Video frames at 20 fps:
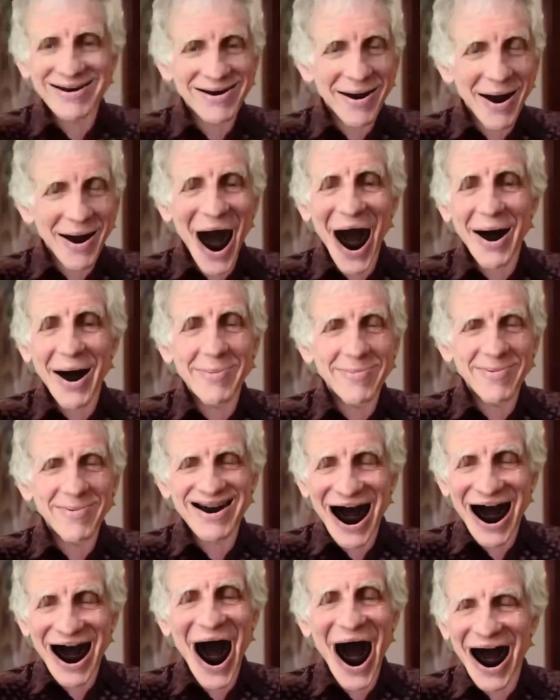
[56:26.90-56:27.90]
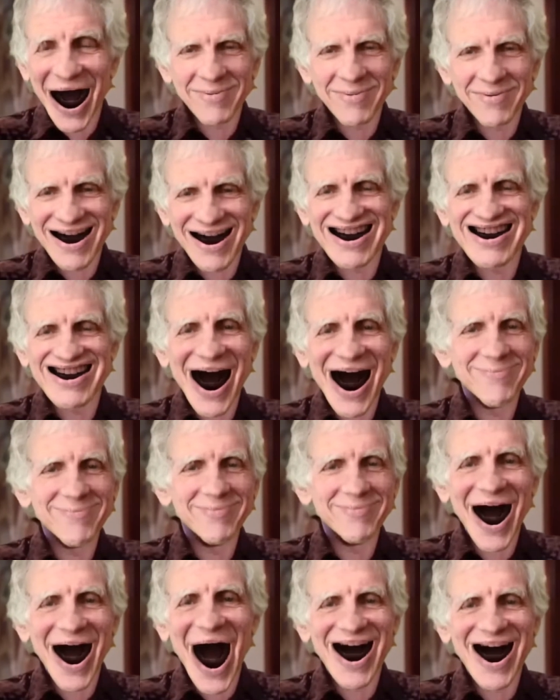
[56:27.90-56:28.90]
Oh, yeah. I want to deep fry
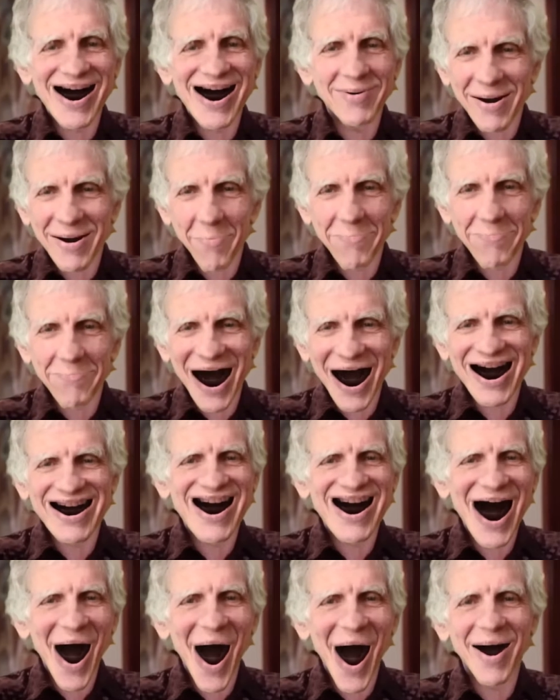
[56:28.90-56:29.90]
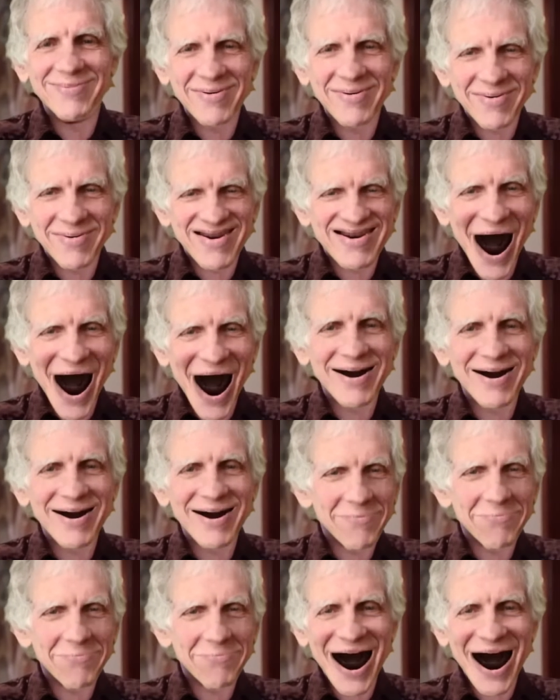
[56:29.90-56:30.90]
you in a bucket of Arthur sauce and
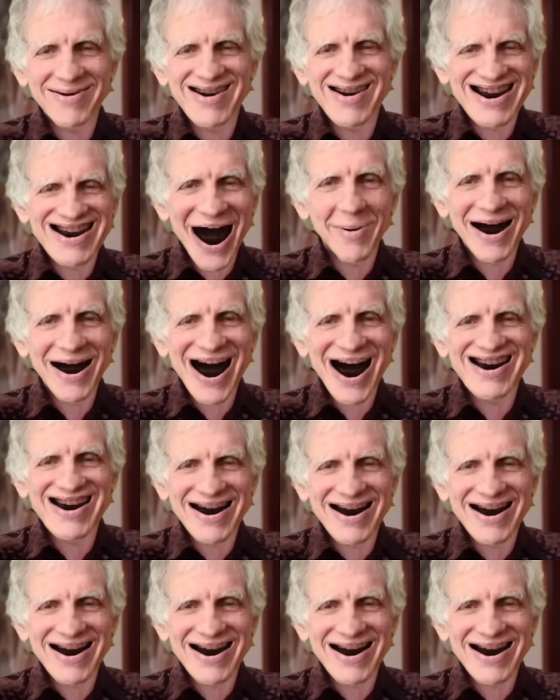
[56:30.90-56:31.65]
post it on Instagram the